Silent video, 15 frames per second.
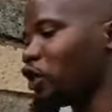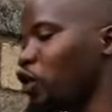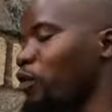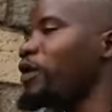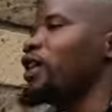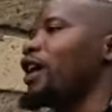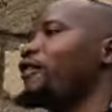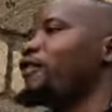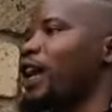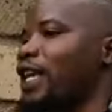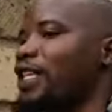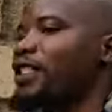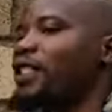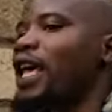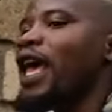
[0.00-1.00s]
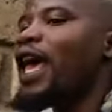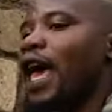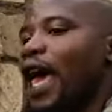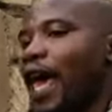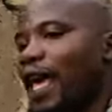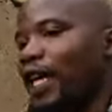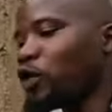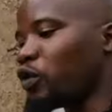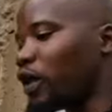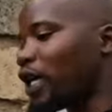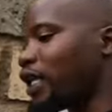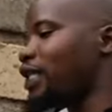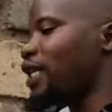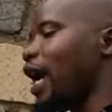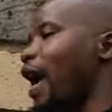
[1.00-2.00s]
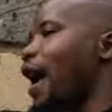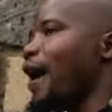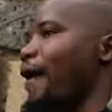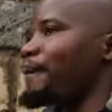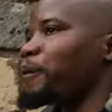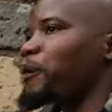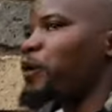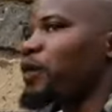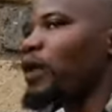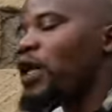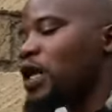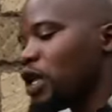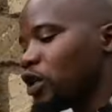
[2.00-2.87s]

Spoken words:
Show me love, guys, to get a